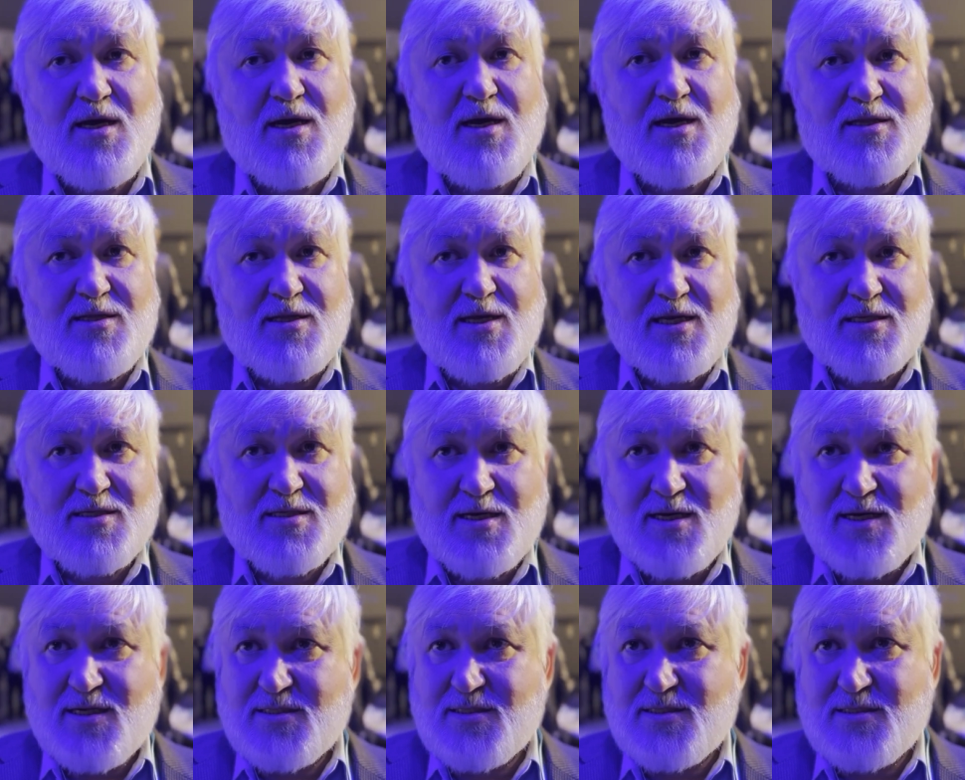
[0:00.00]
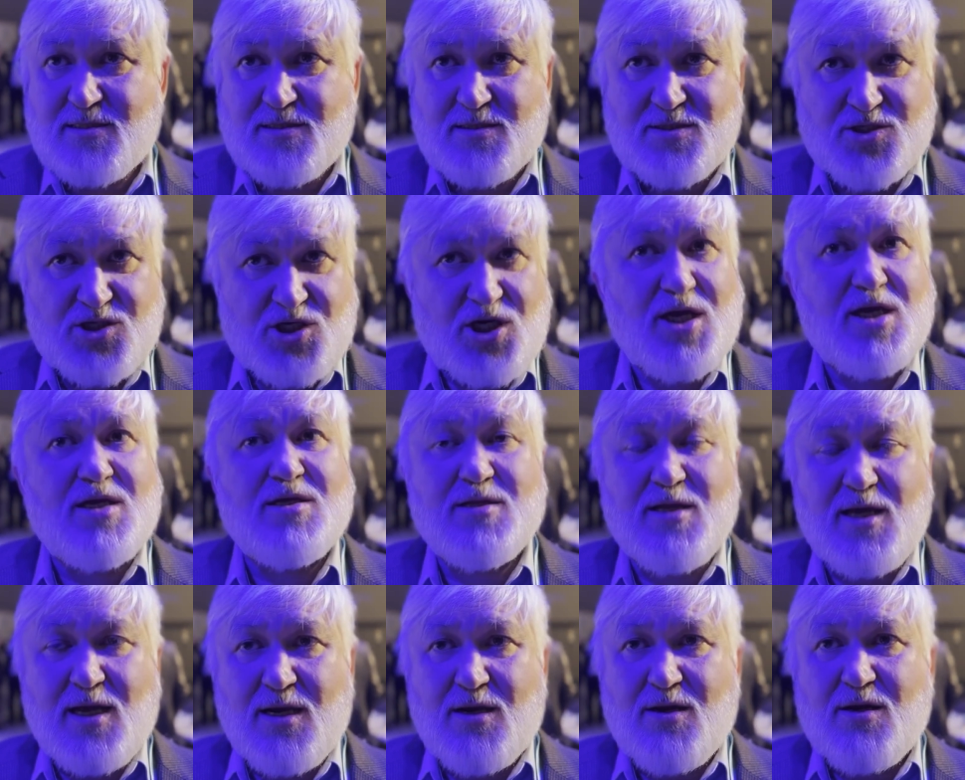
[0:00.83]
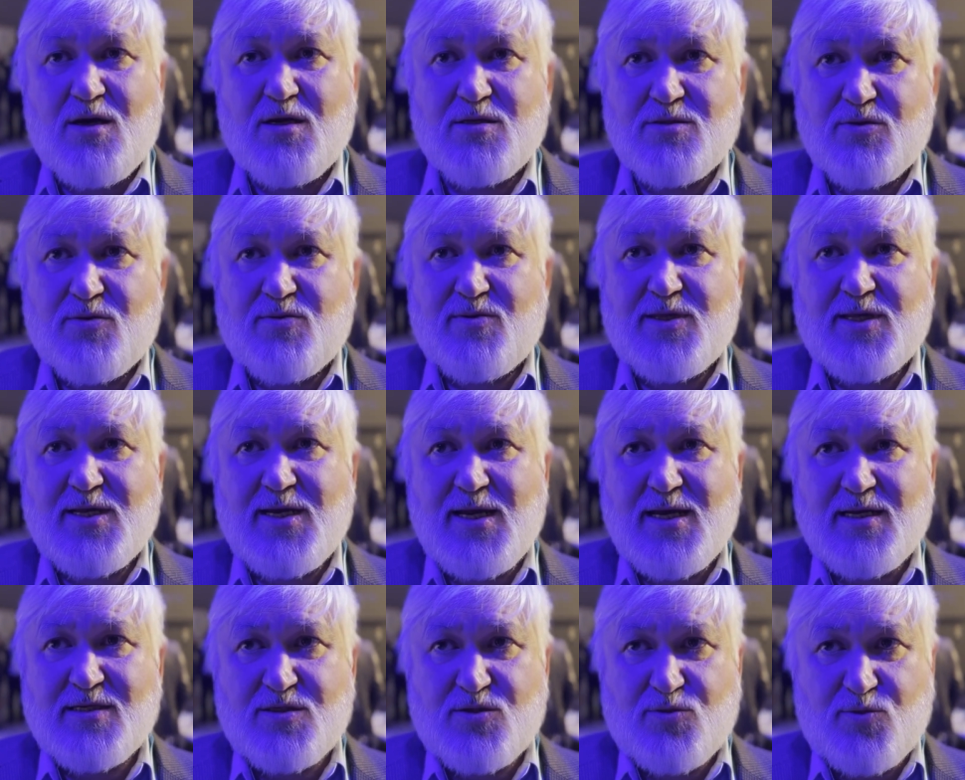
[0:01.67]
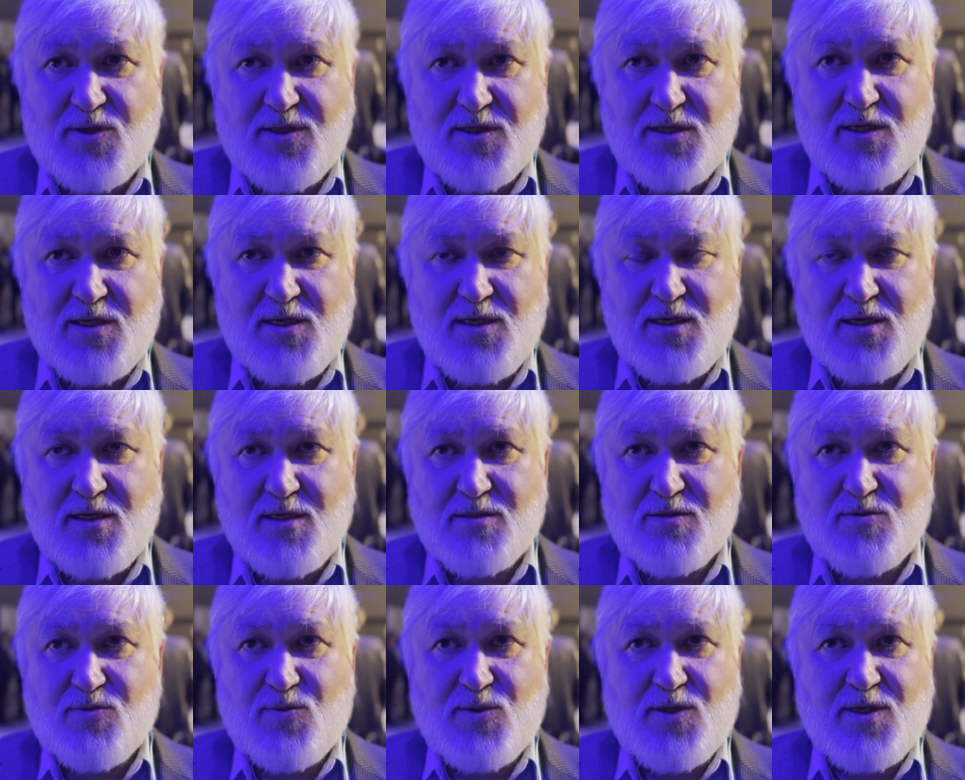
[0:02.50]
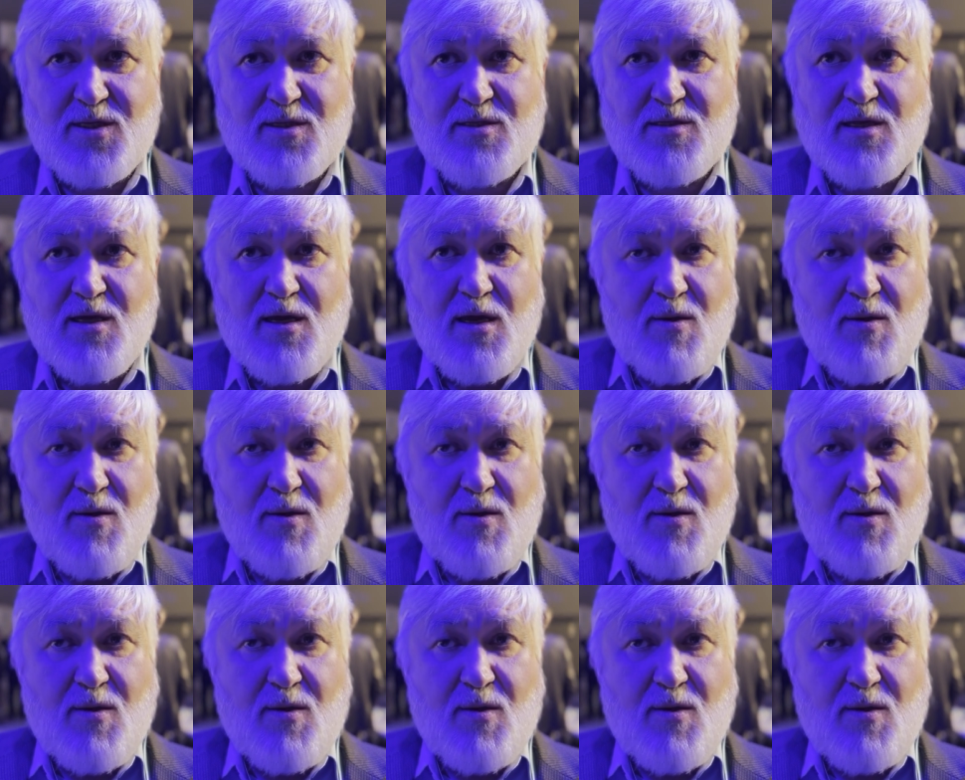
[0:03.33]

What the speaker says: and that has changed a lot over the last 20 years with